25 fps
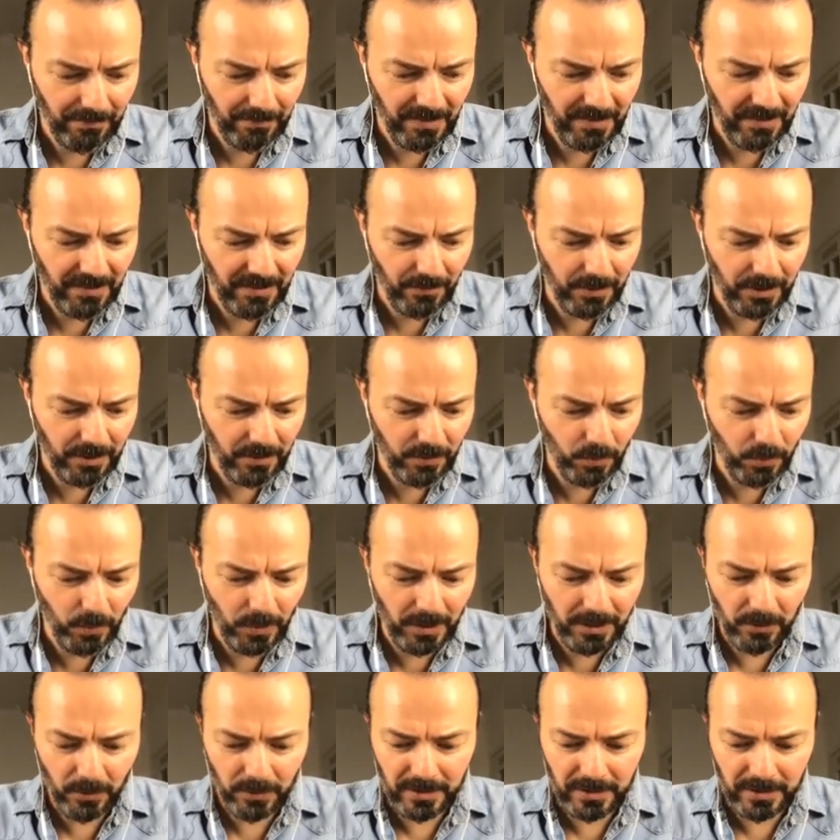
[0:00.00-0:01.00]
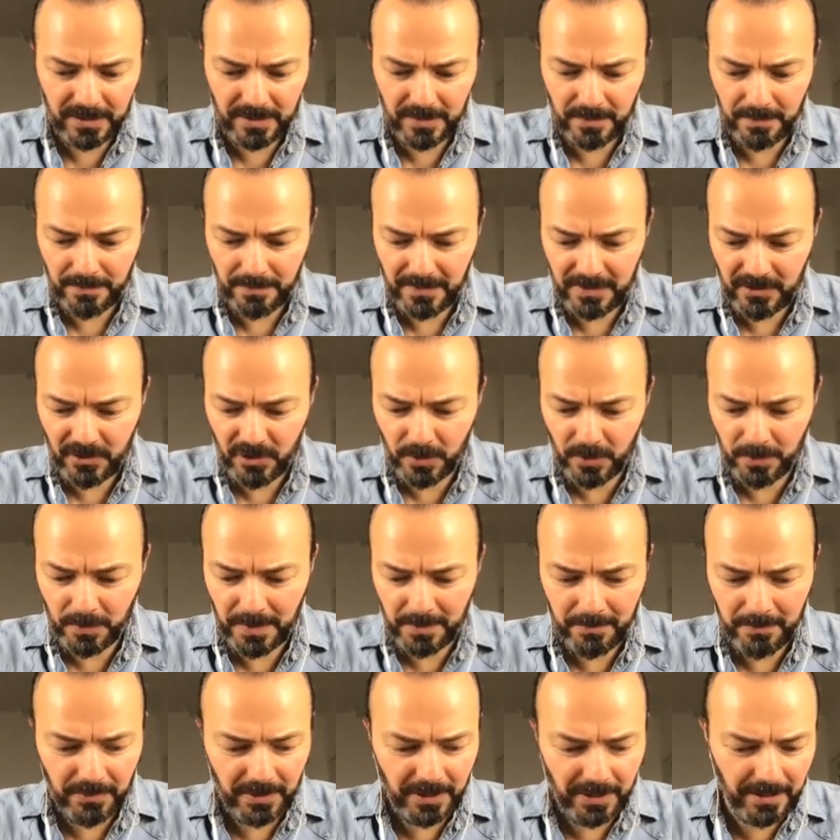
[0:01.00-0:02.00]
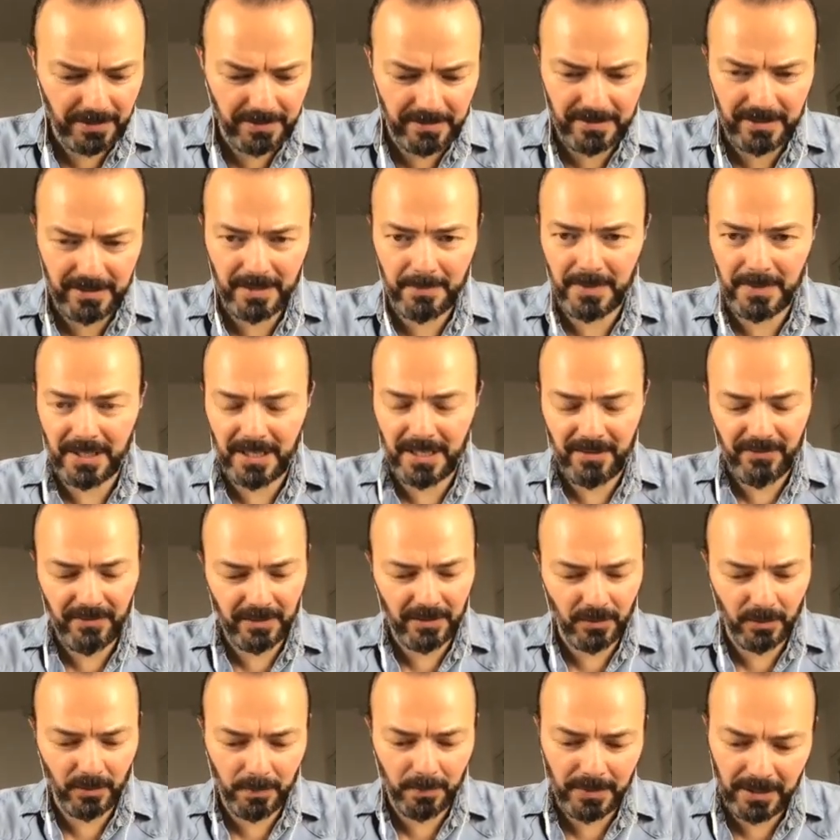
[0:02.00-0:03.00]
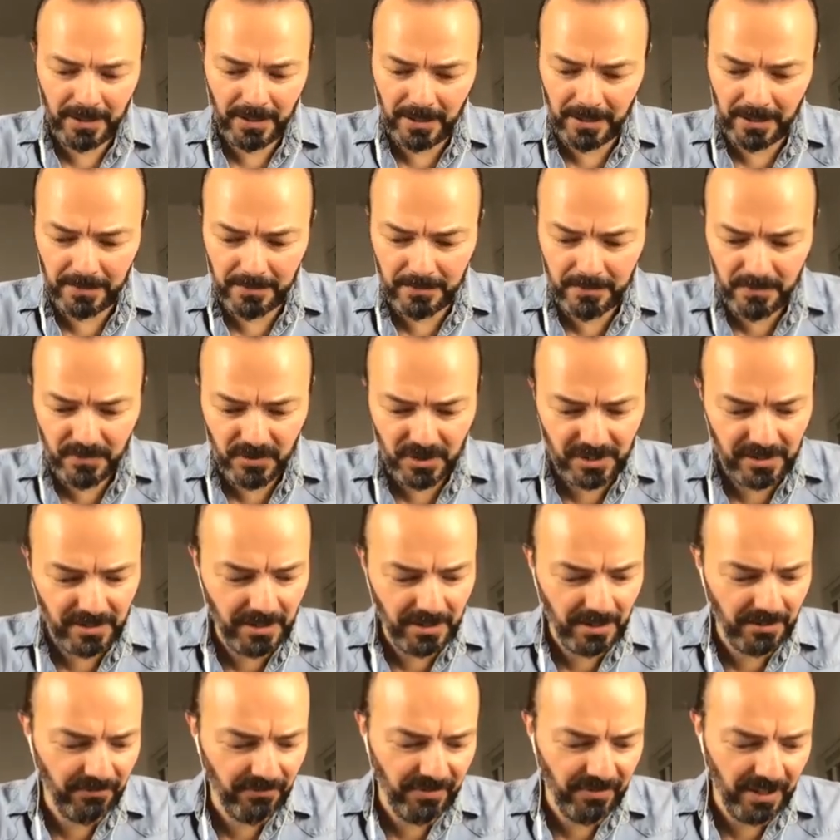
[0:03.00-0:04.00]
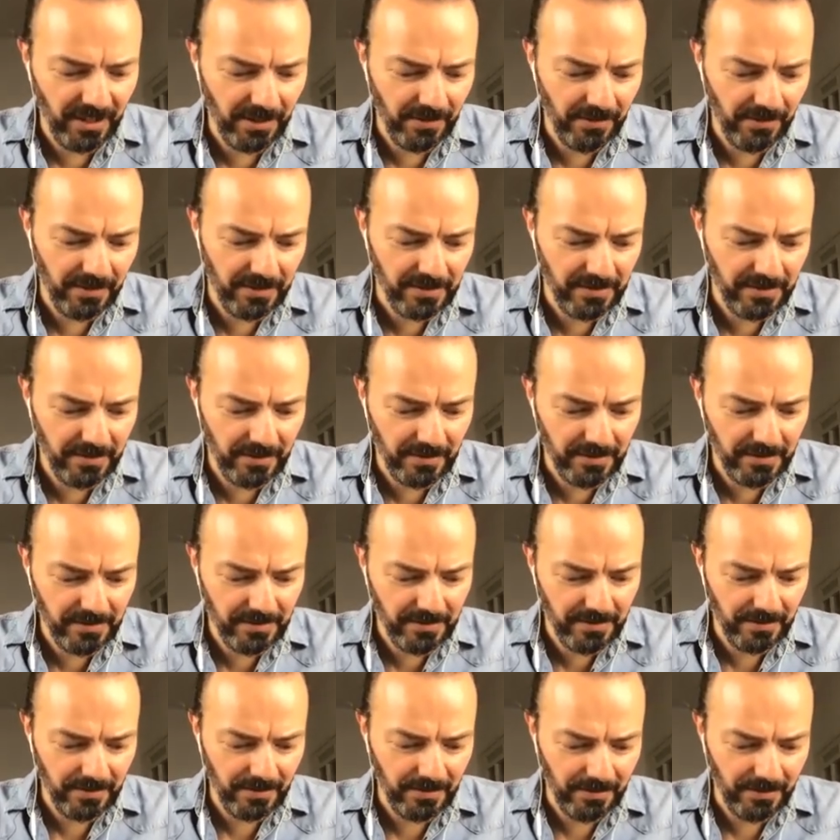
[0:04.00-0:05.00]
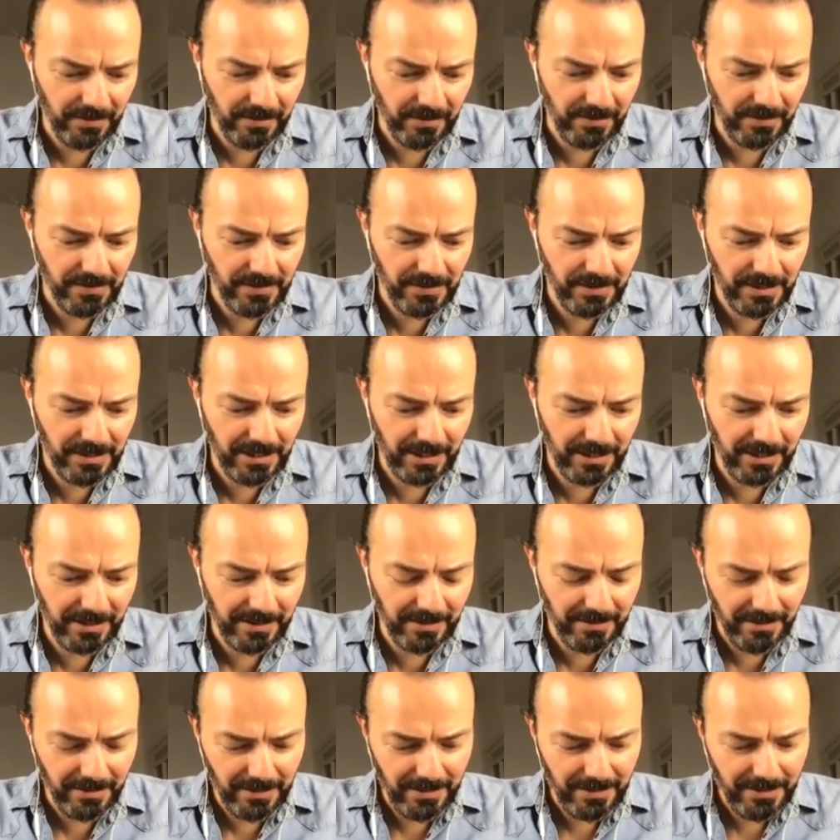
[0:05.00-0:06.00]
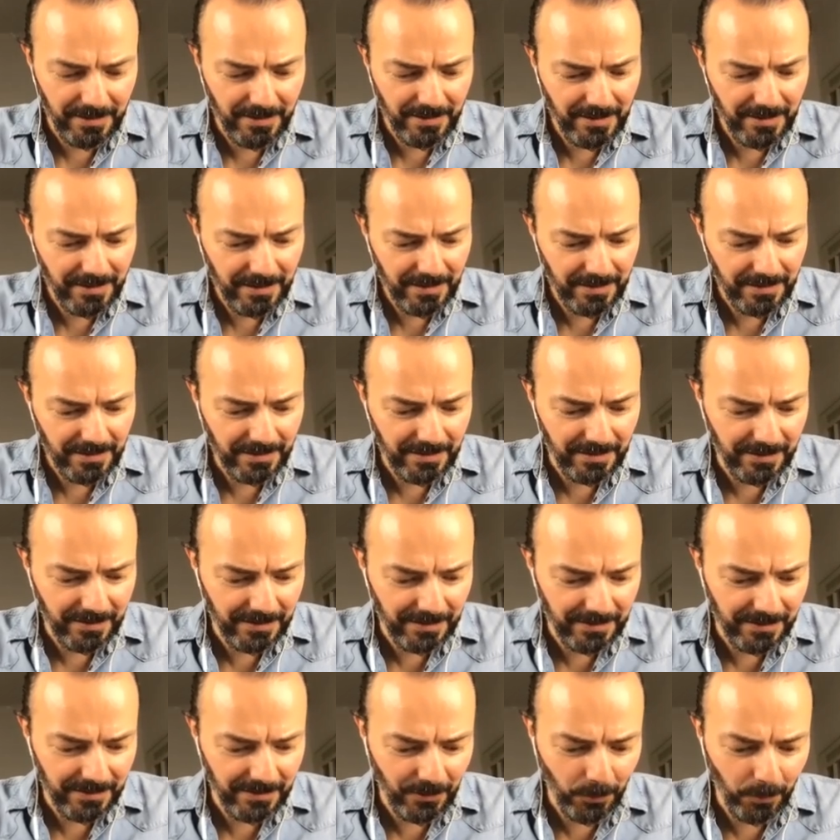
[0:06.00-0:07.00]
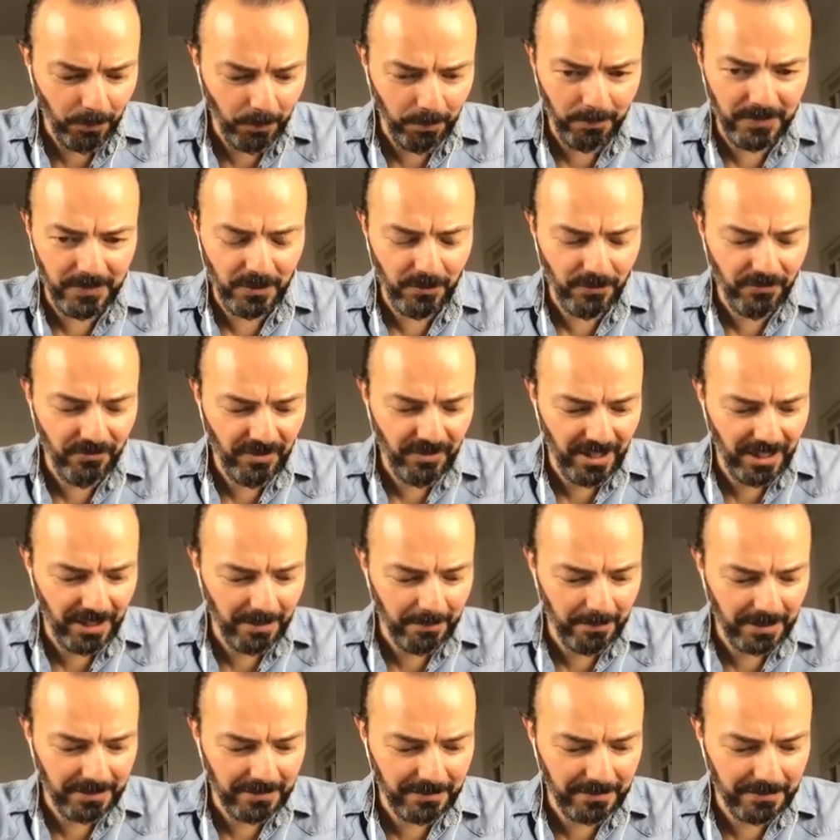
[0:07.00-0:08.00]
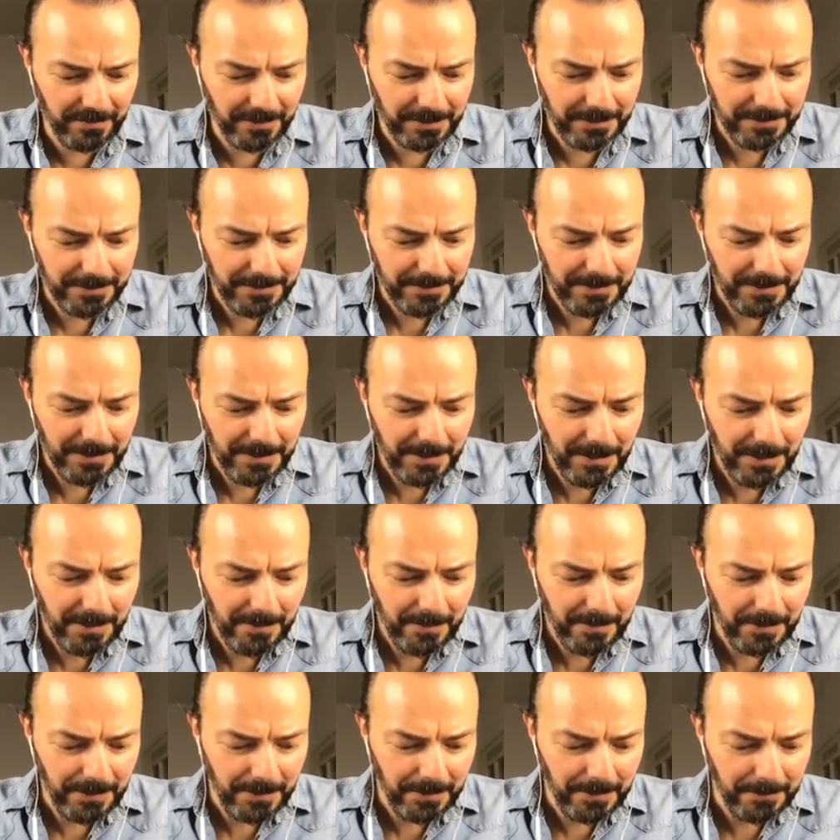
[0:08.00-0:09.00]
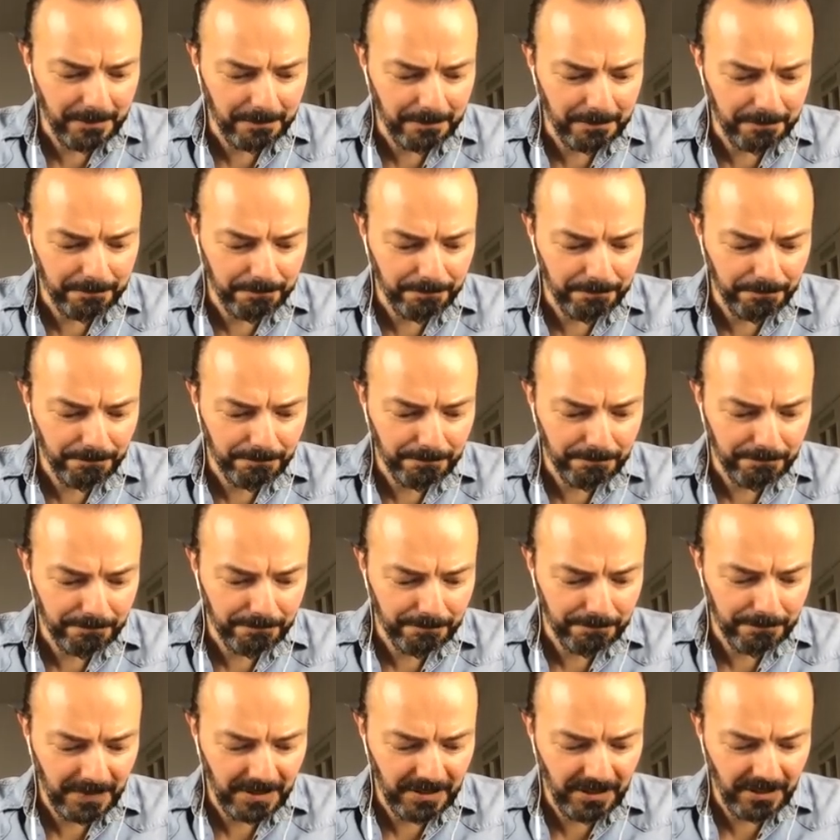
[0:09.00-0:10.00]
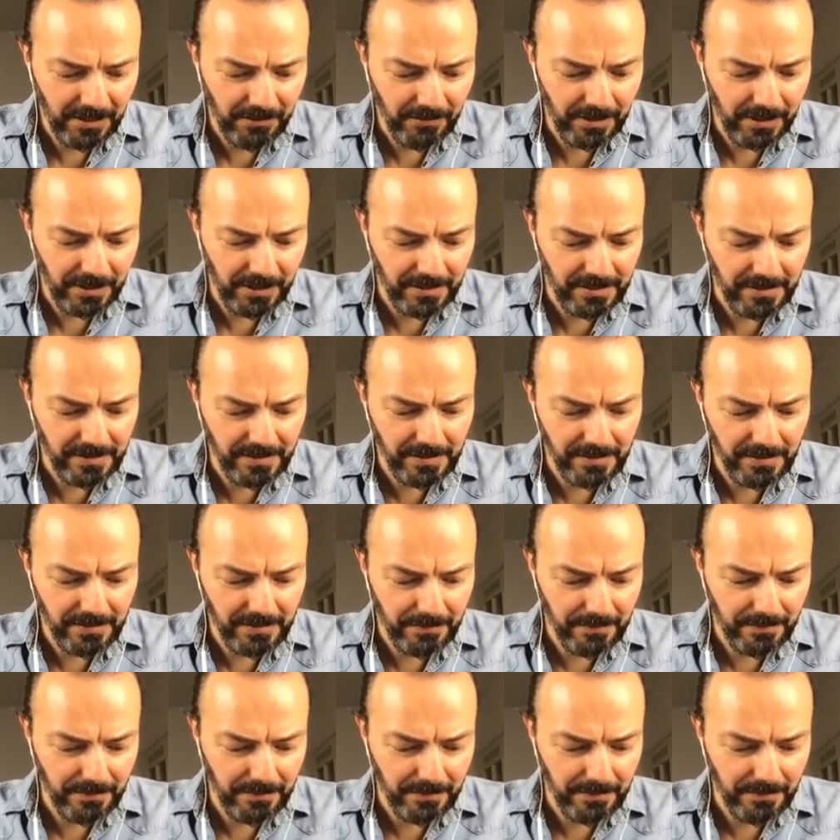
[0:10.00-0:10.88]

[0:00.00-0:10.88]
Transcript: so in OneNote, it should be pretty the same in Evernote, but I just can't find this this uh, silly uh, open new file button. Um, but here it is,